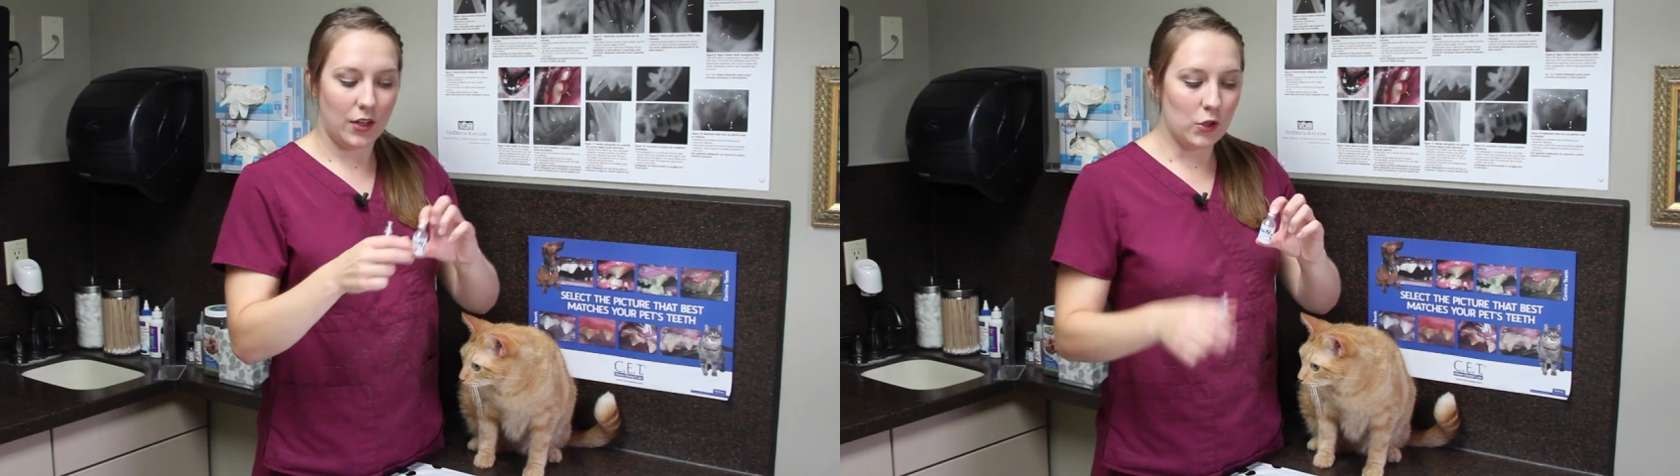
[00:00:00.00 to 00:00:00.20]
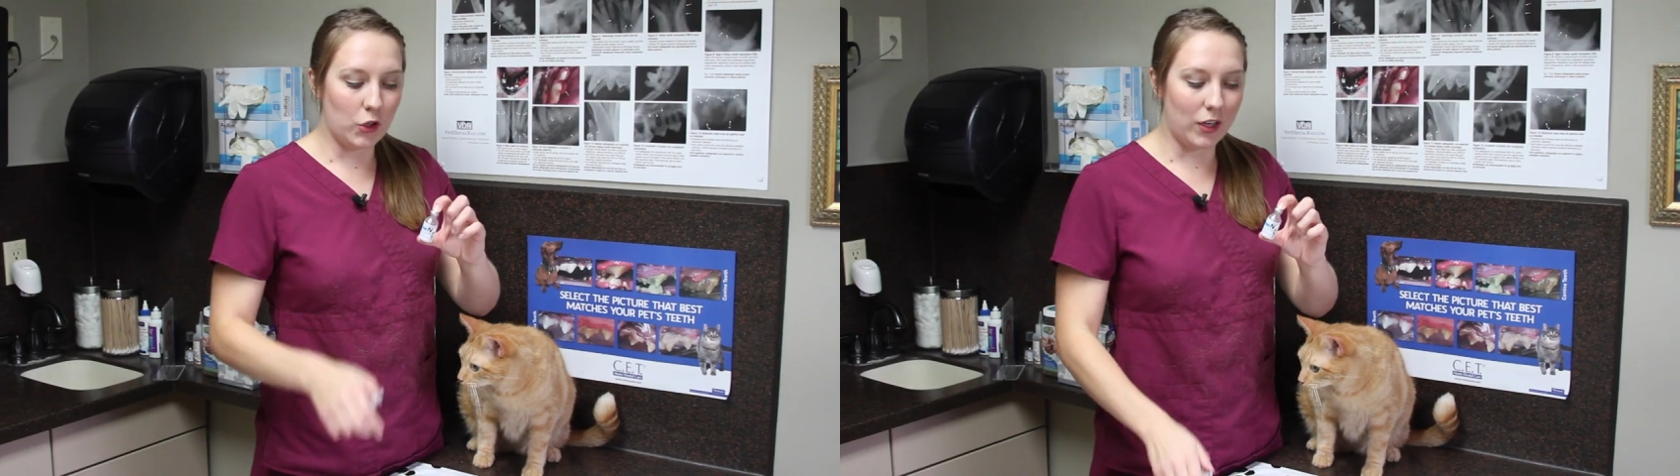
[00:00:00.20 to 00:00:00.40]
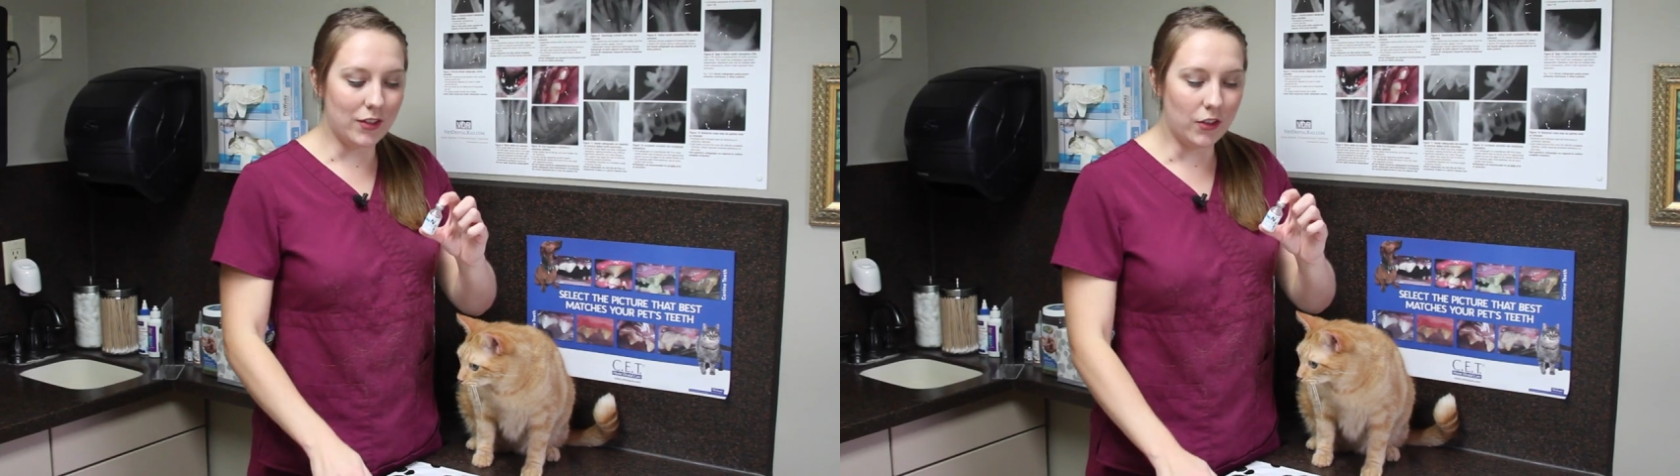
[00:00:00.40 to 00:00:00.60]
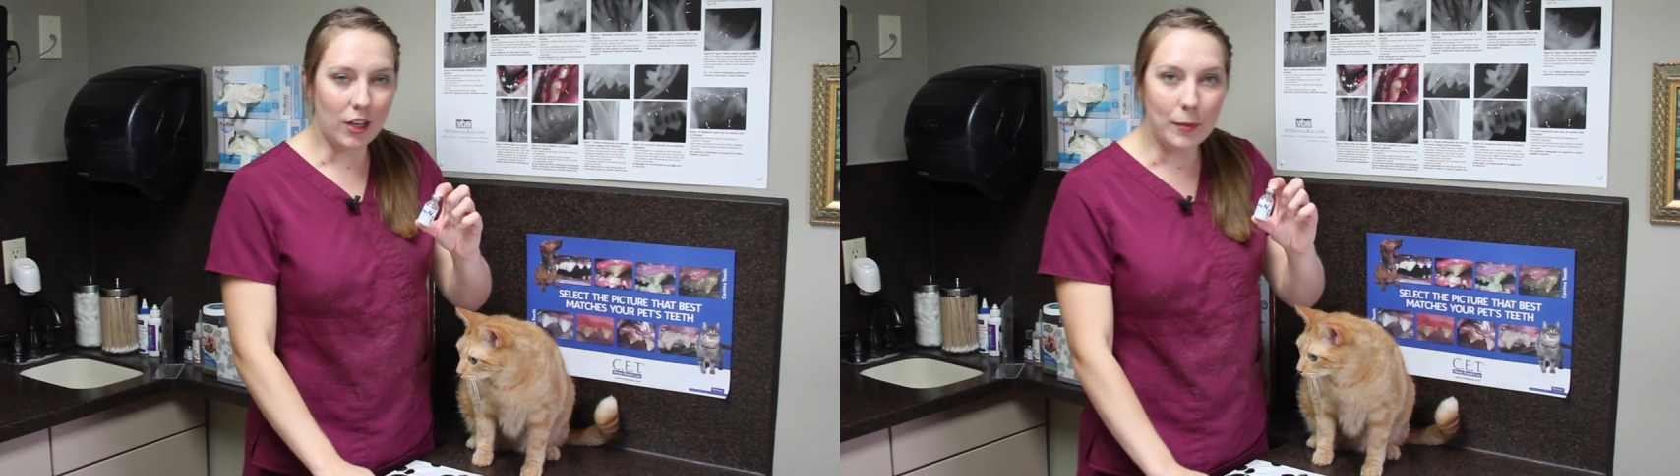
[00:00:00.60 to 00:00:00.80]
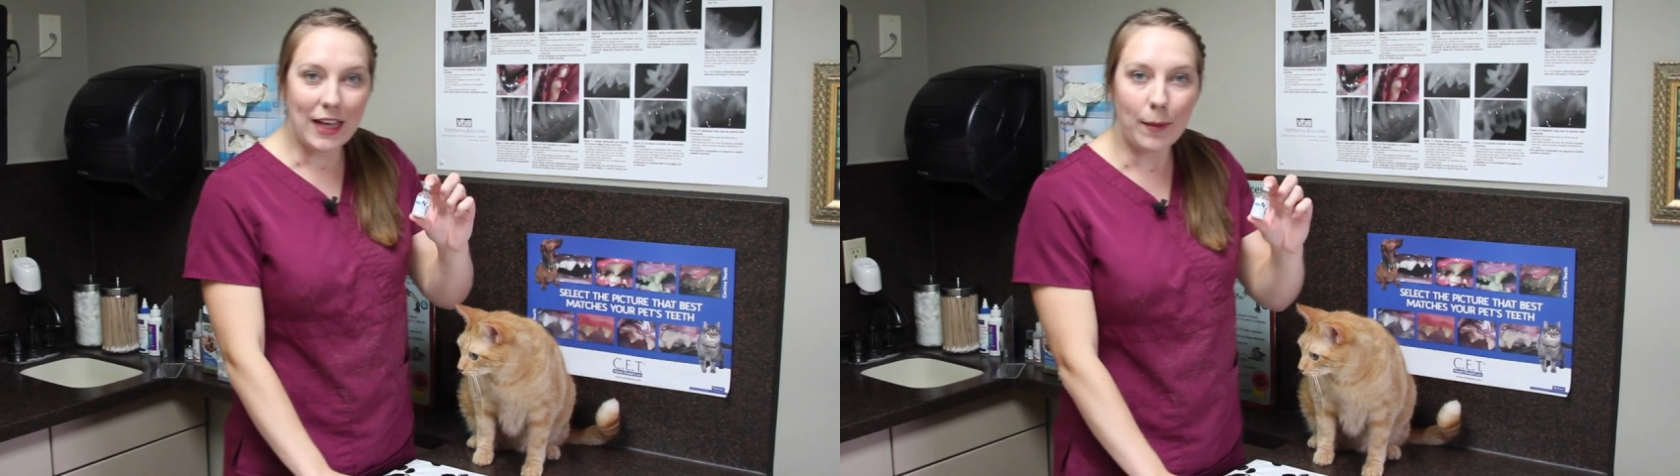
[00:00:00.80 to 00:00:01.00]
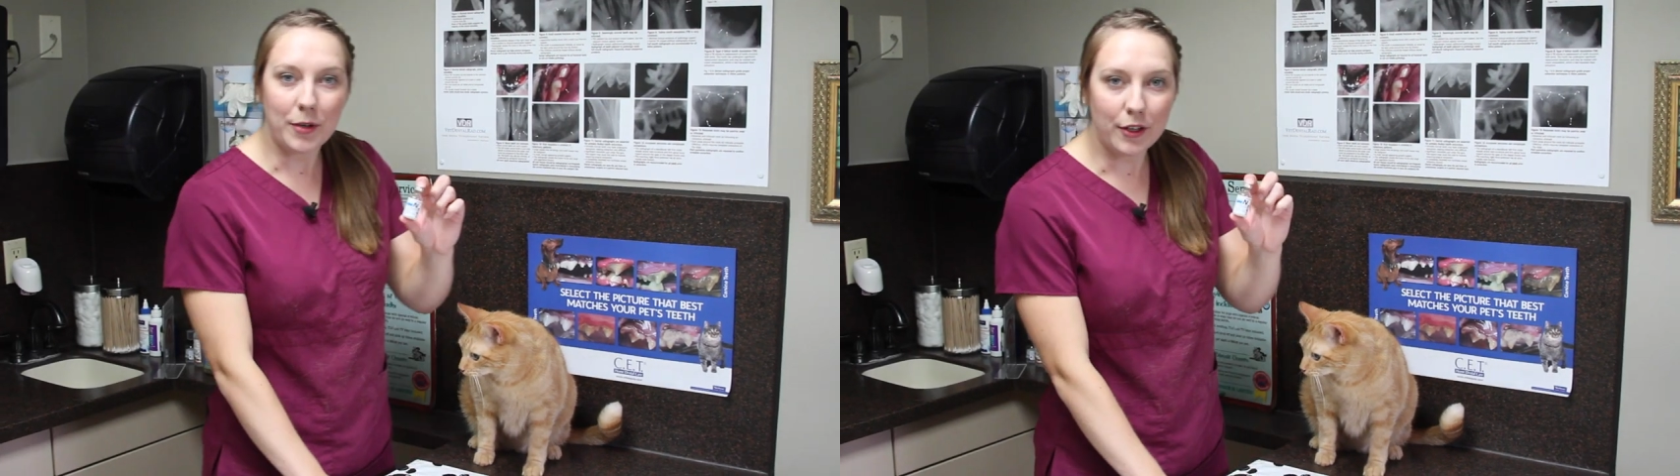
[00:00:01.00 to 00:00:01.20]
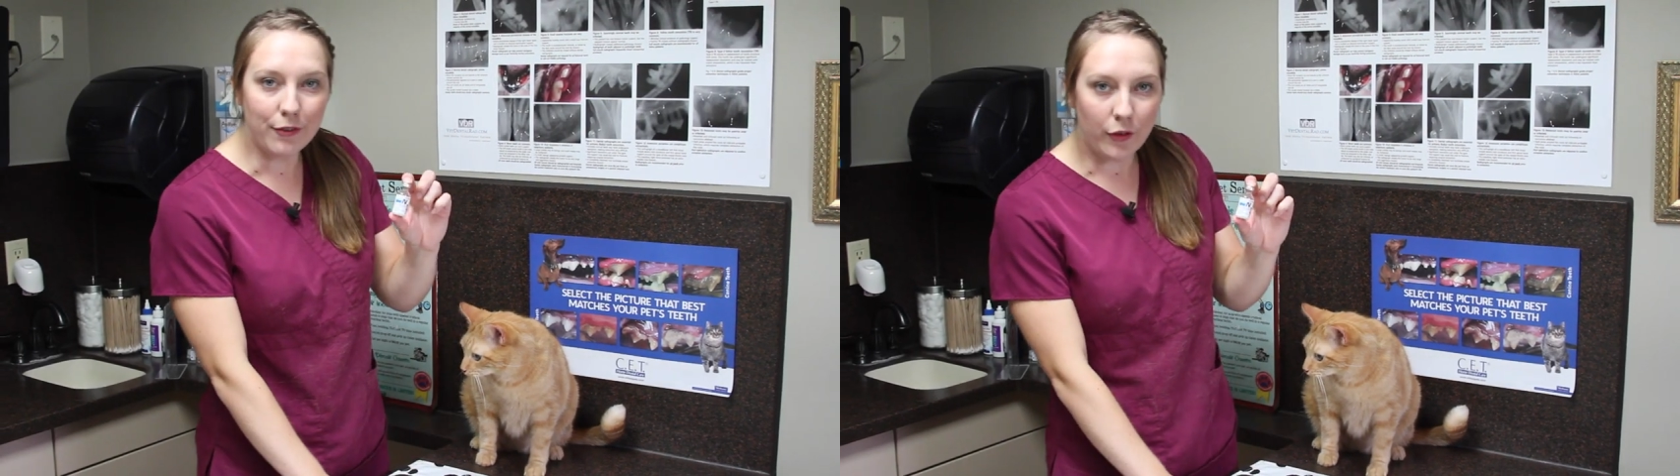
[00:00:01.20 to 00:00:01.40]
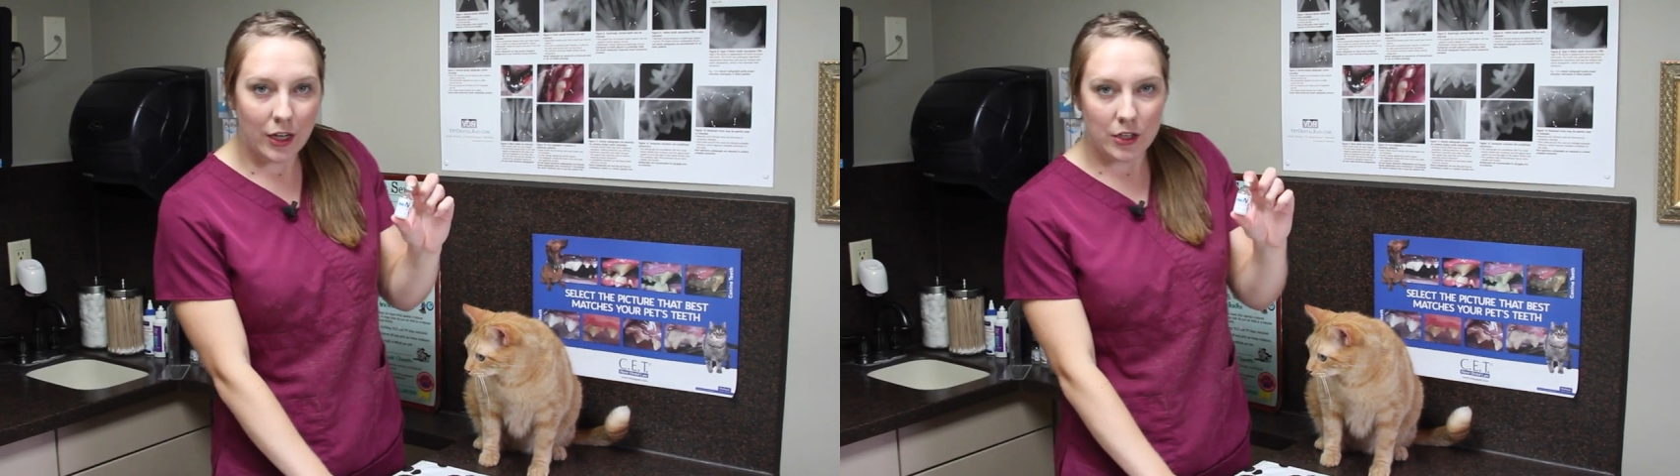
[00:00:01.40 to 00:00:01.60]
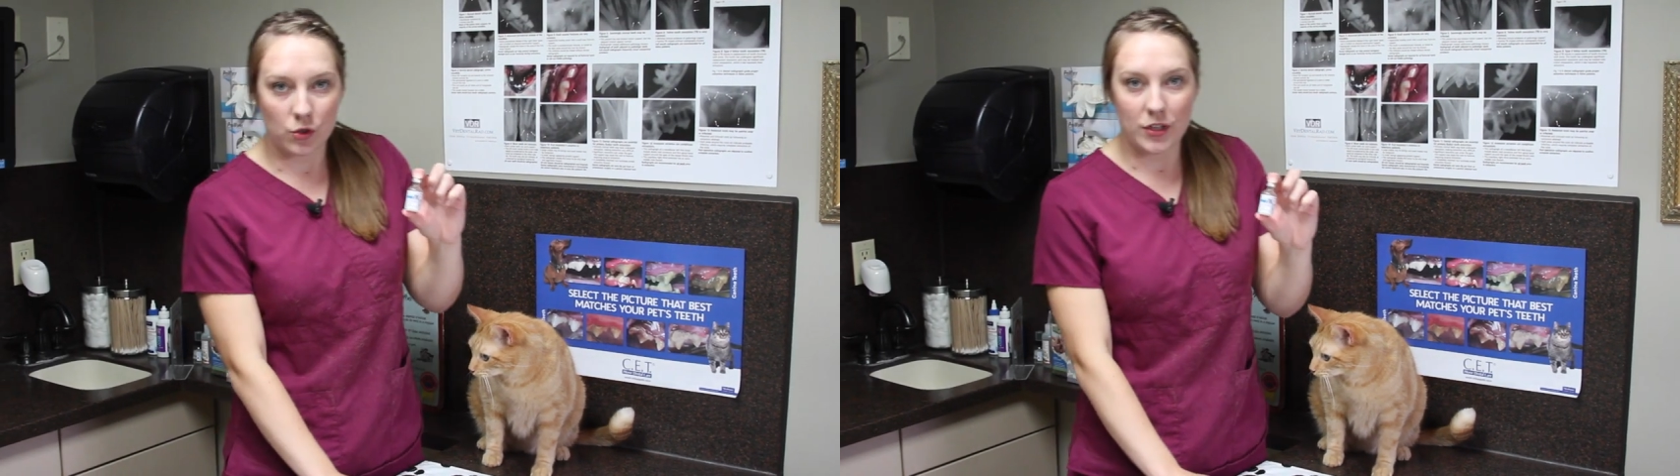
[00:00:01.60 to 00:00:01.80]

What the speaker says: So your insulin will be kept in the fridge,